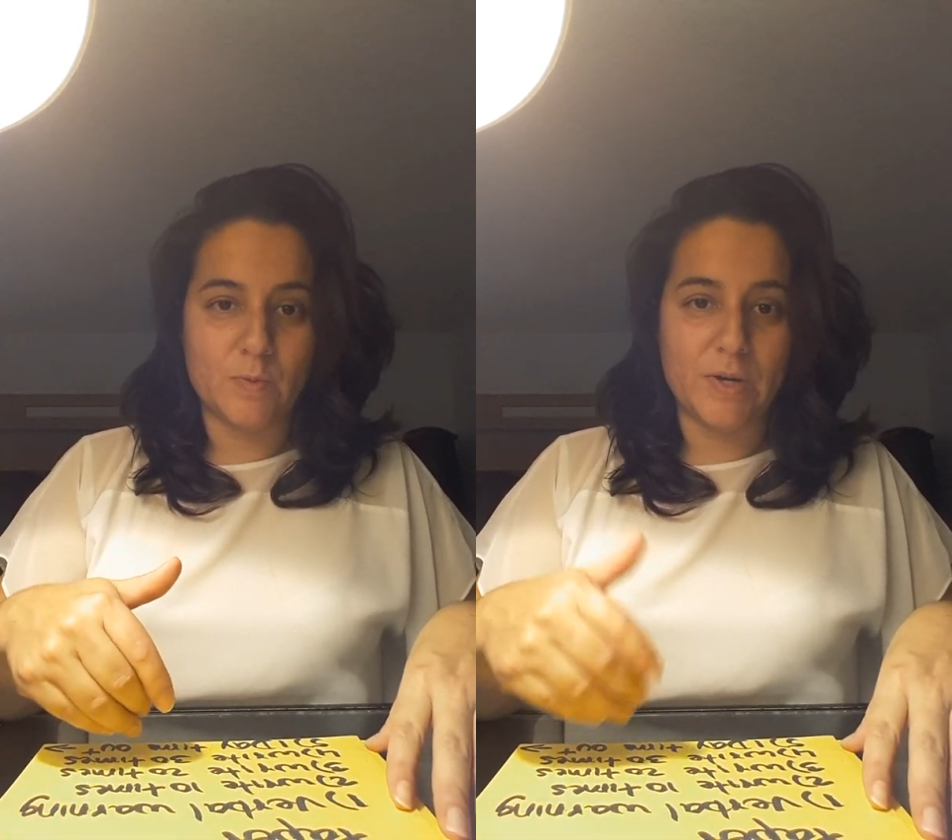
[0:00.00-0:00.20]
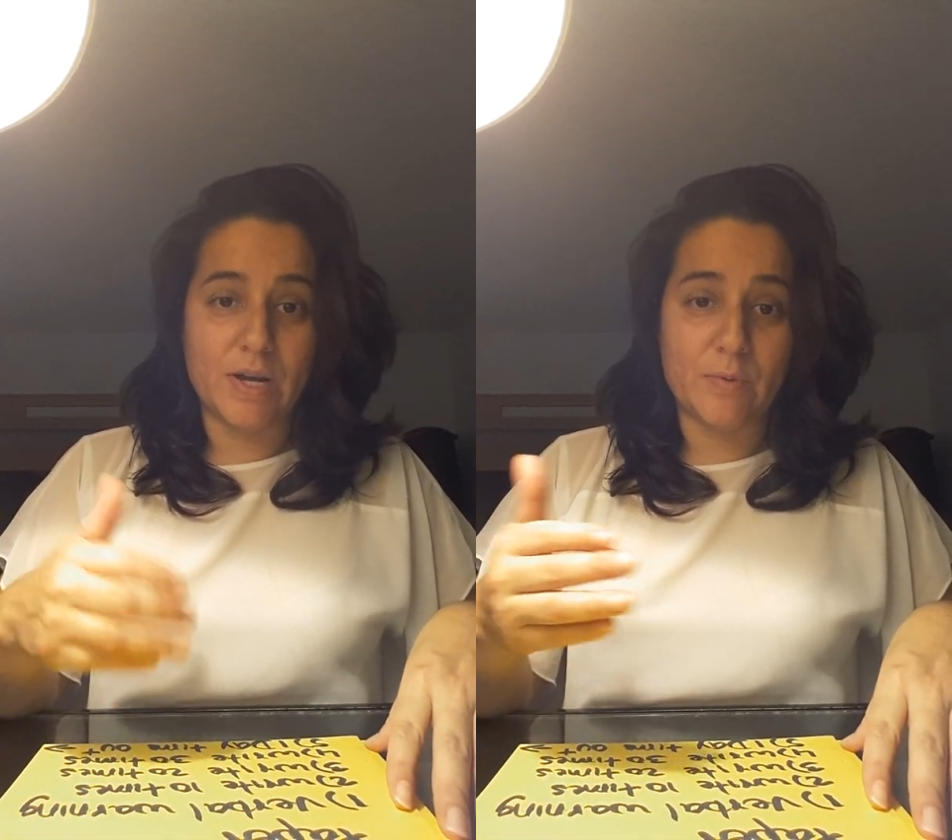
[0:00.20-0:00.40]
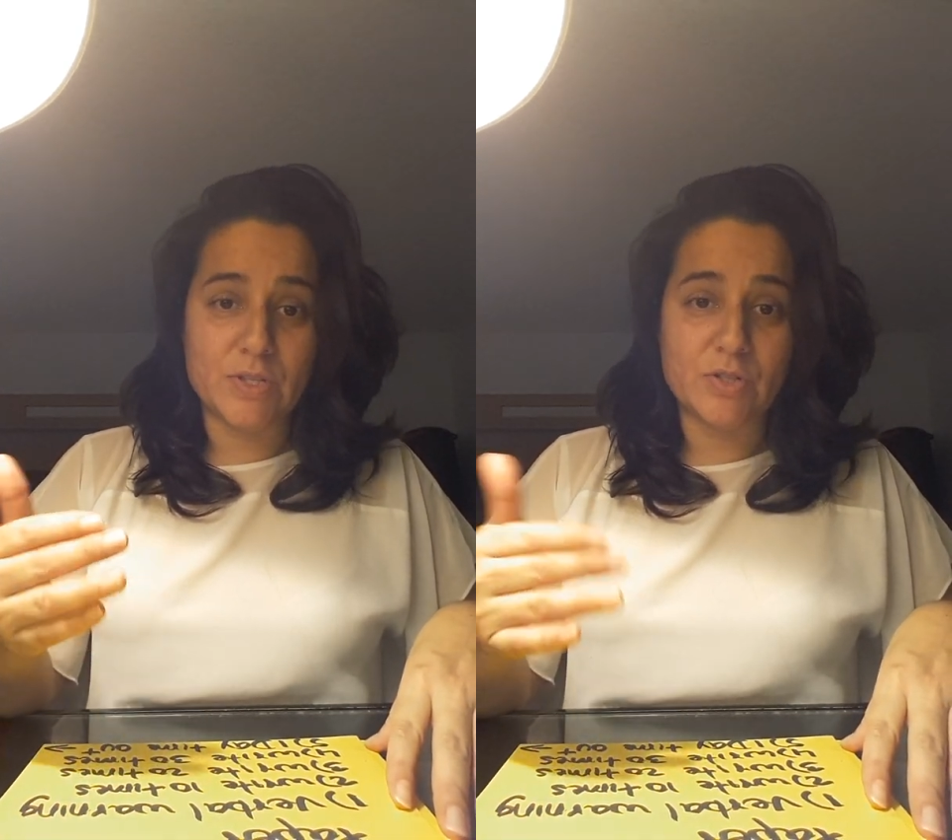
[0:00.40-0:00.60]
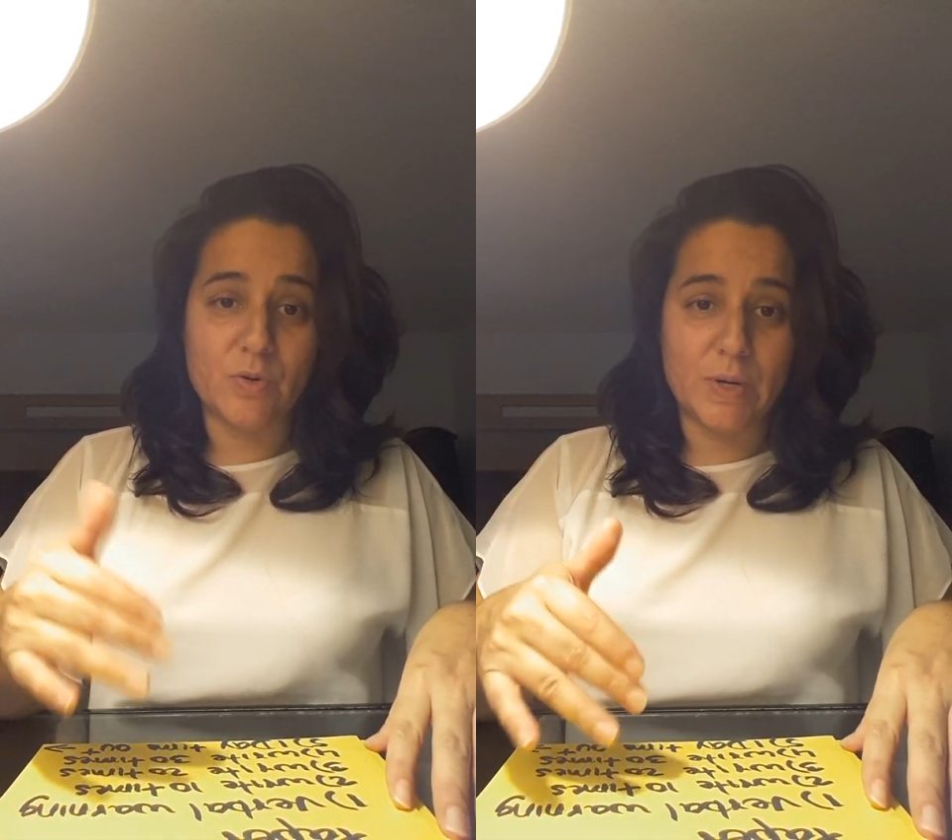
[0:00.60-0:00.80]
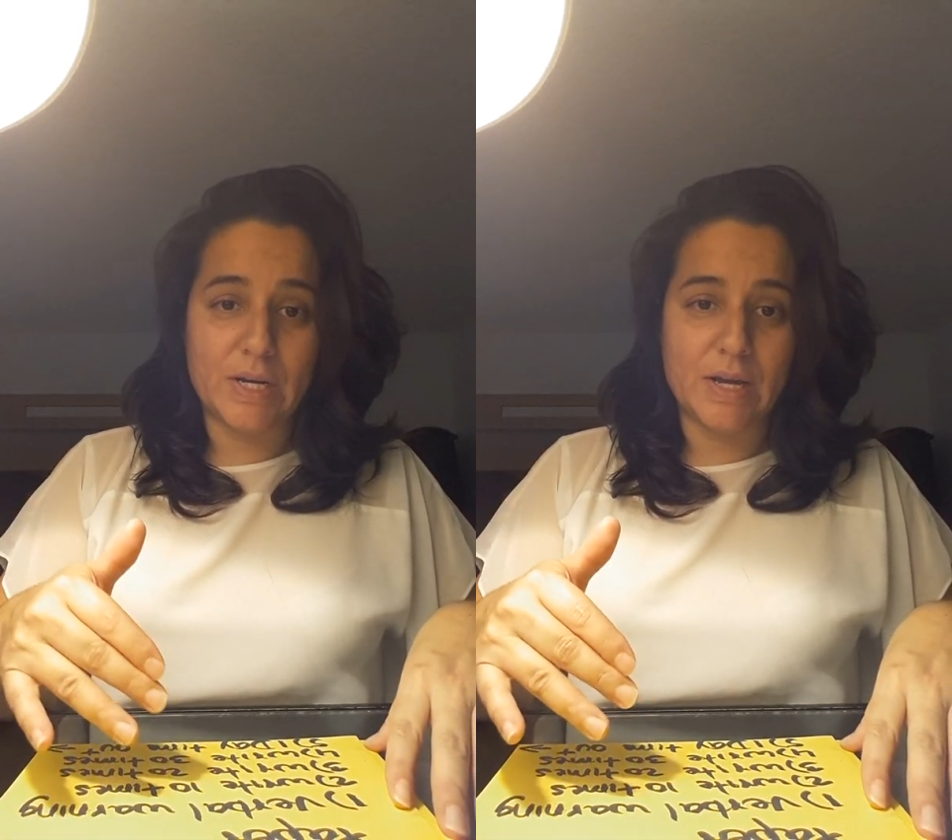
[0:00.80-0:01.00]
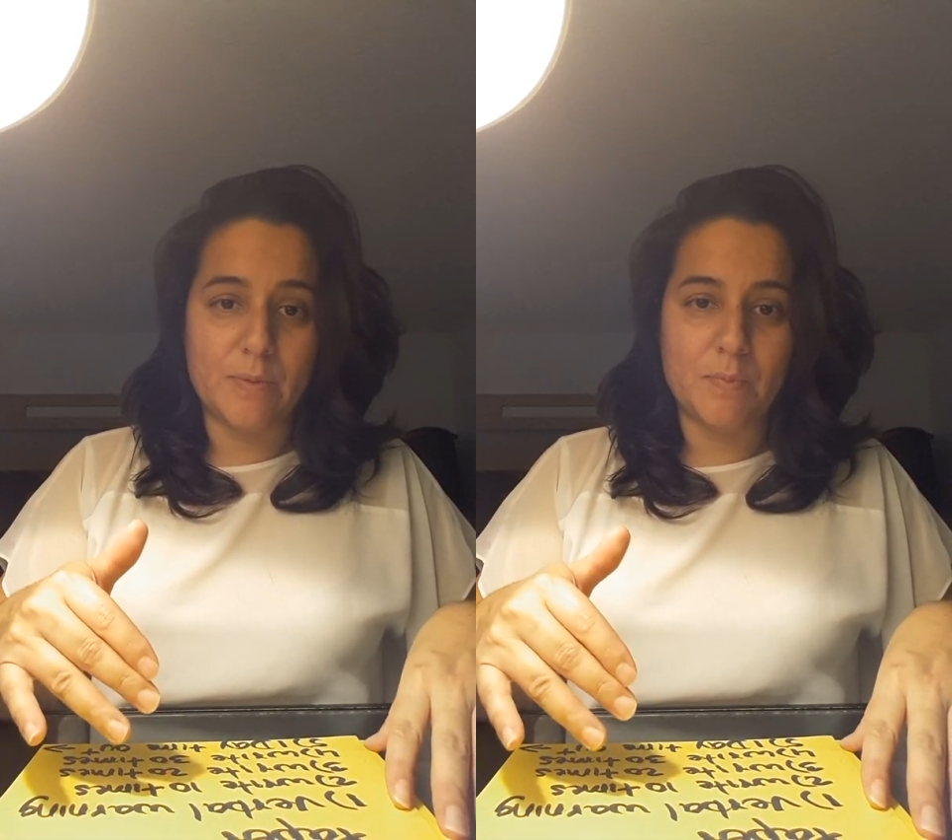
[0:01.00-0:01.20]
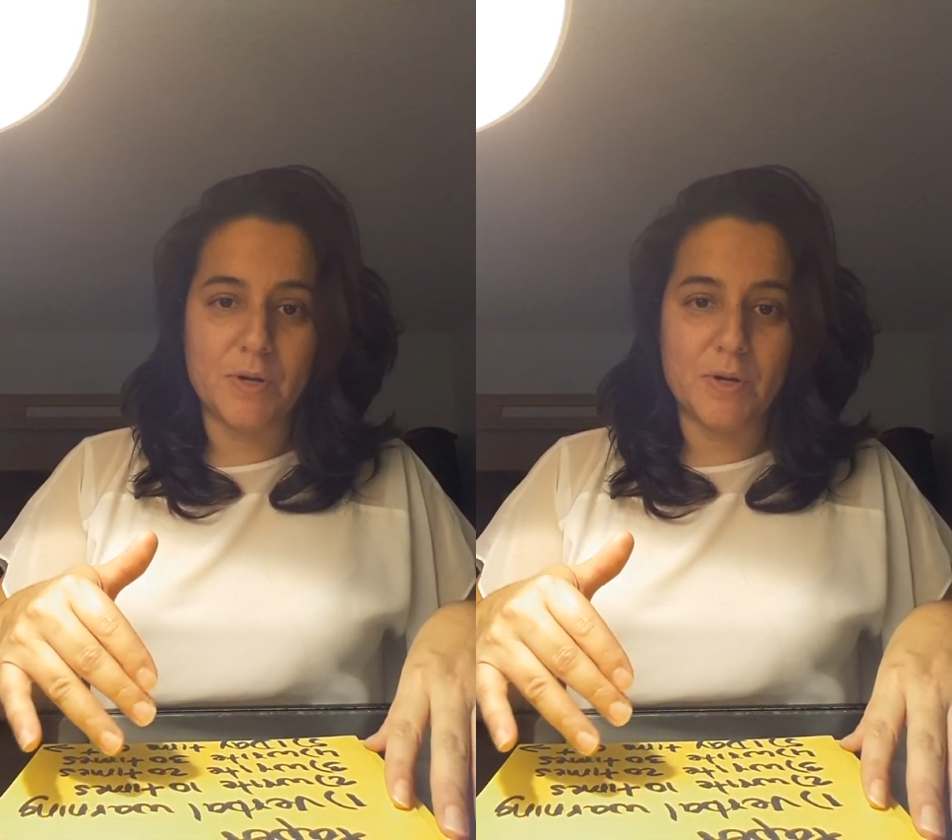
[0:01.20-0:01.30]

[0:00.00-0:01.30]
When I was growing up,